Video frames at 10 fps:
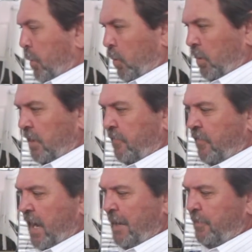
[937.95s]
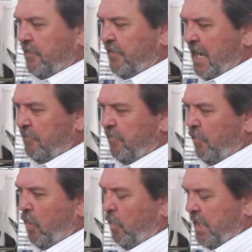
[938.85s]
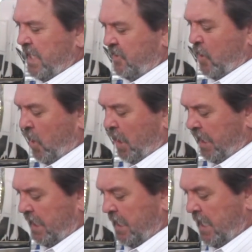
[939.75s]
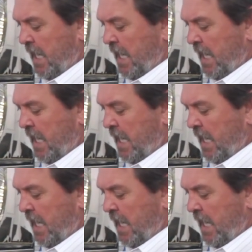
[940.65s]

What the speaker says: pull the frame of the van forward internally